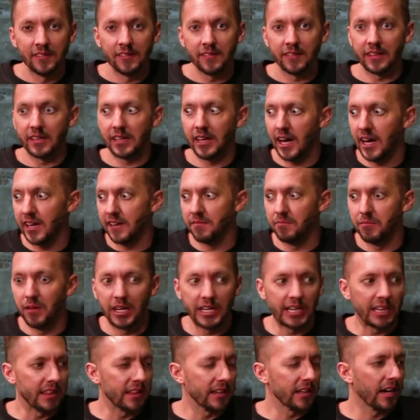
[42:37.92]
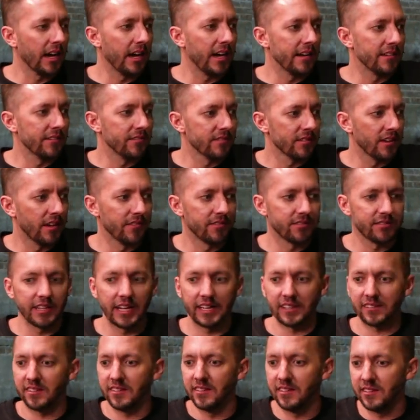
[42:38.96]
the god of money, the god of, of
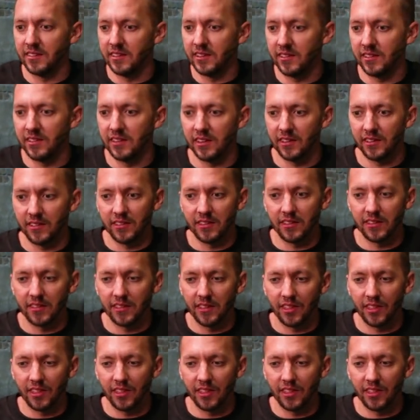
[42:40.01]
sex, the, the, the,